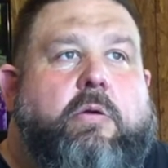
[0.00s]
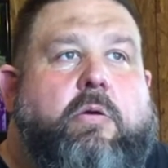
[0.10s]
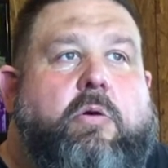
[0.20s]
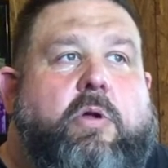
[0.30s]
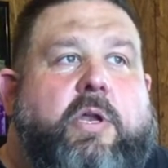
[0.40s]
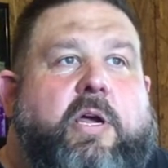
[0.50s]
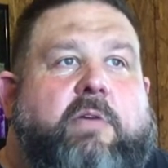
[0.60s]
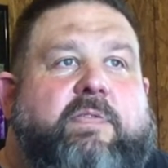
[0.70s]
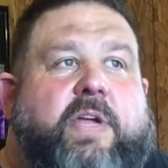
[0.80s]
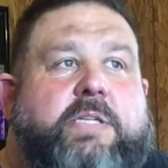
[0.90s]

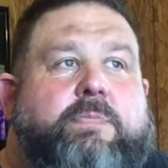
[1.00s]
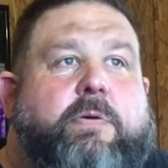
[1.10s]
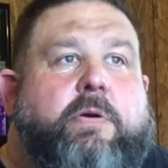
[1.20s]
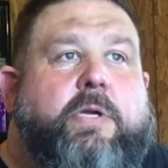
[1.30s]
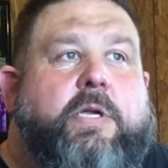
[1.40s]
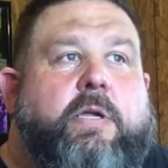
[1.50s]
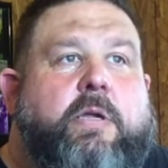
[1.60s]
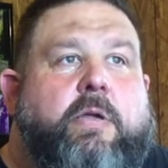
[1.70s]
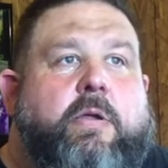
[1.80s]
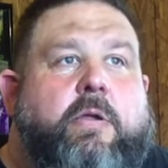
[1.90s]
Facebook,
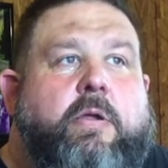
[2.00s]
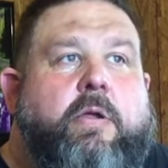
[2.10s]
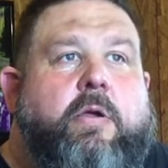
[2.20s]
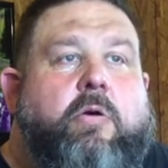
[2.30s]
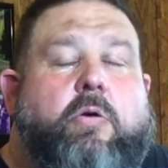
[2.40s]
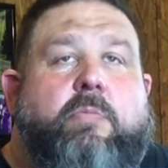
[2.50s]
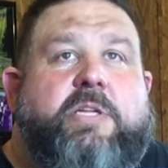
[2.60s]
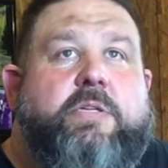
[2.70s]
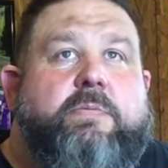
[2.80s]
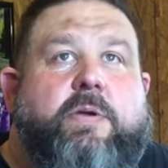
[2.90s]
or
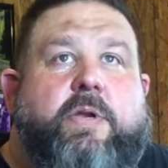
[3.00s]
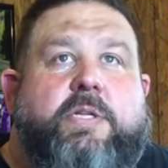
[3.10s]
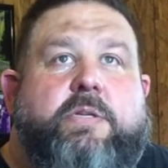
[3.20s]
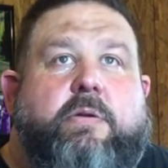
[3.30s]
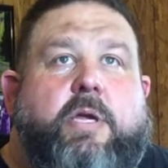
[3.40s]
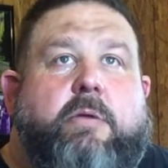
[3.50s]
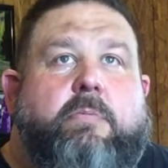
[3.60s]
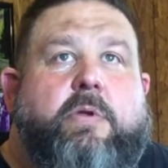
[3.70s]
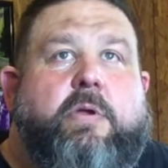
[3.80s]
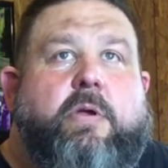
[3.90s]
message me on Instagram.
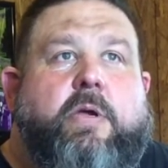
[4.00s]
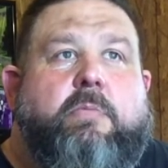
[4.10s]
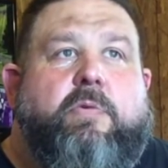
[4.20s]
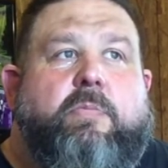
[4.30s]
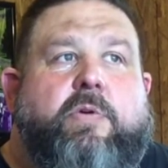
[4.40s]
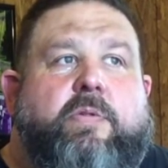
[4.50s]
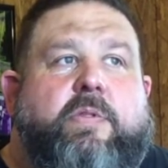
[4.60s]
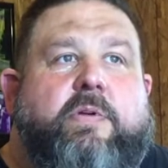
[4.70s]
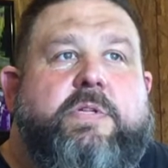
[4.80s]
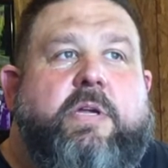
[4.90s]
I'm on both
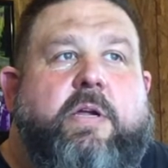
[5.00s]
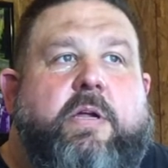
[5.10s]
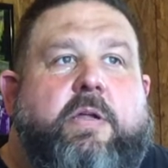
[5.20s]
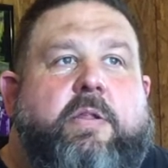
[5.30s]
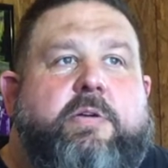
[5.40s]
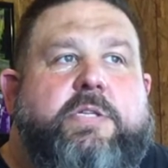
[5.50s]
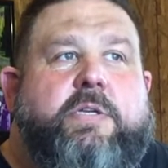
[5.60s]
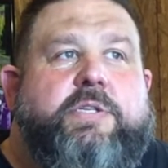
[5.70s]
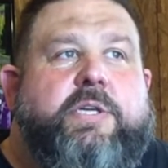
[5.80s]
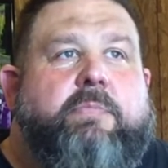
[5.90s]
those. There's a
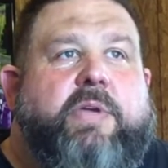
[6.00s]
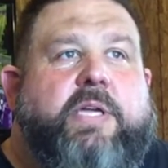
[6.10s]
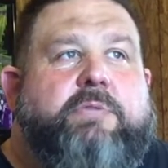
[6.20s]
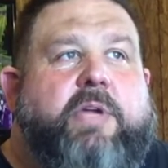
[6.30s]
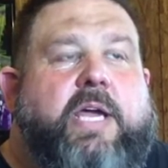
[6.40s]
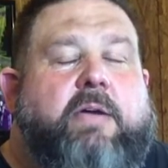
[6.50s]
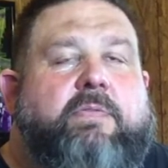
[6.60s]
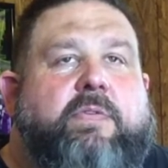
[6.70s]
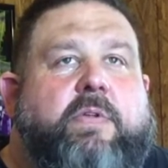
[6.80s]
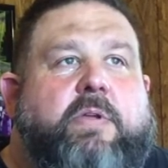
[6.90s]
gym page we have
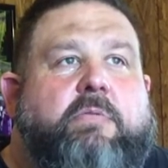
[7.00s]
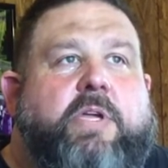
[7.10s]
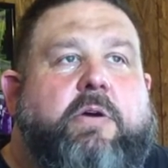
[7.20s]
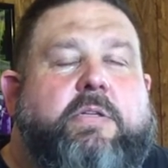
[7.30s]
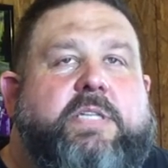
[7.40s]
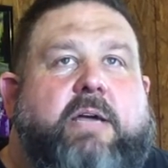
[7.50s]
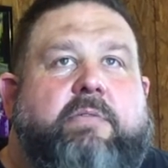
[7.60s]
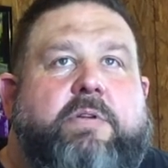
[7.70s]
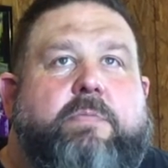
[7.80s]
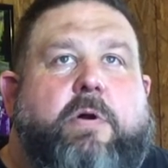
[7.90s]
that we call
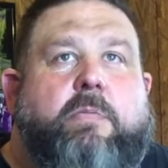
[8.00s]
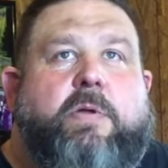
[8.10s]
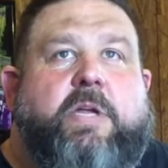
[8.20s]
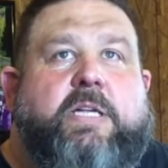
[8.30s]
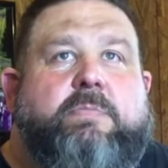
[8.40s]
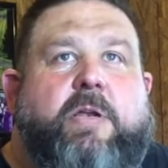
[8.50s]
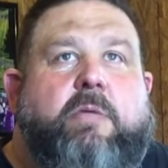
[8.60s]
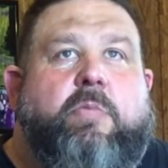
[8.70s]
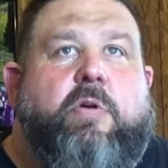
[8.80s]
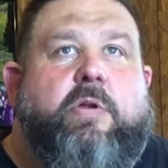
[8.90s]
Savage Barbell. It has my
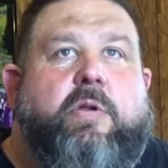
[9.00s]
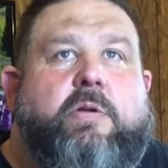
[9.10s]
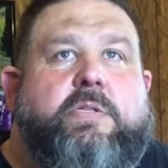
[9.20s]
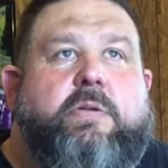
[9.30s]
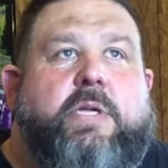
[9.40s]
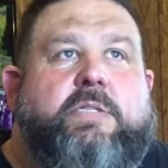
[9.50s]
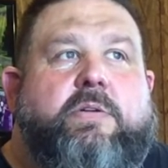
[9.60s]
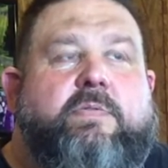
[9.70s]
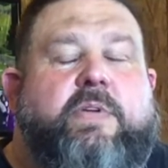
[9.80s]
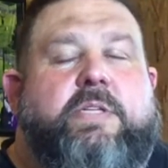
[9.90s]
number on it also. That's
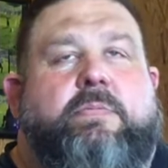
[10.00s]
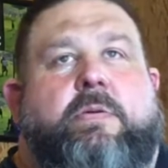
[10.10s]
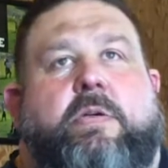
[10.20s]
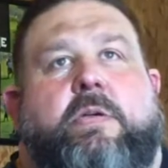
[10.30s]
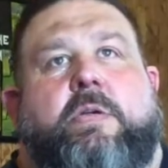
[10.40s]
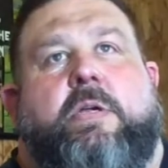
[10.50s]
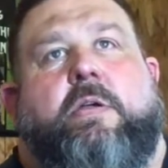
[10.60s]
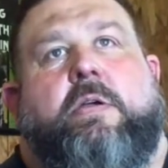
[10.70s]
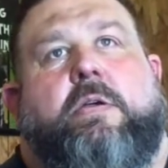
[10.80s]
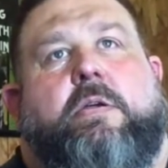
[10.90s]
on Facebook.
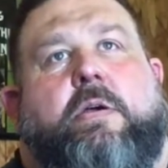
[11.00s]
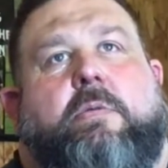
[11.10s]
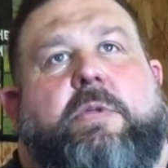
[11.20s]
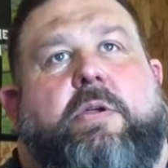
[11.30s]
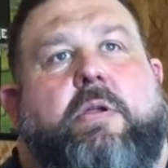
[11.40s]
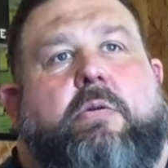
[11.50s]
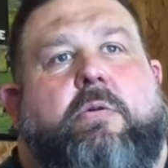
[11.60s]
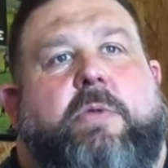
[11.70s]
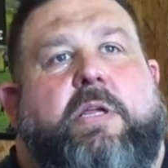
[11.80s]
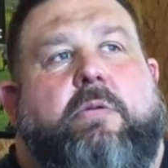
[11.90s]
You can get a hold
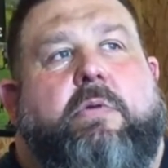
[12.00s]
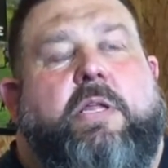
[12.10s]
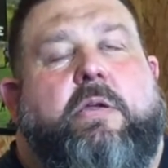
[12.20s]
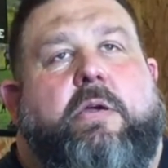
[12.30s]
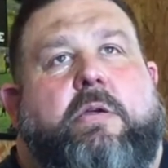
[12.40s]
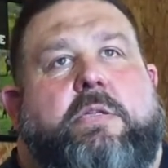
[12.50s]
of me either way there.